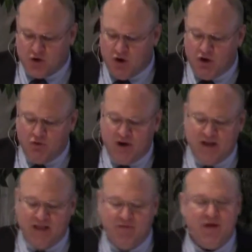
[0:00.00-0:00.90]
were
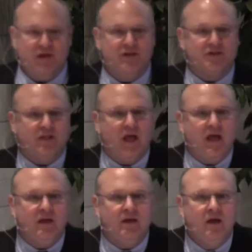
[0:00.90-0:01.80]
already living in this
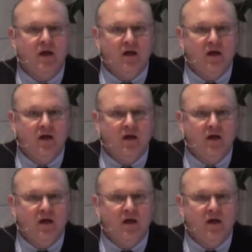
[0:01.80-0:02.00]
land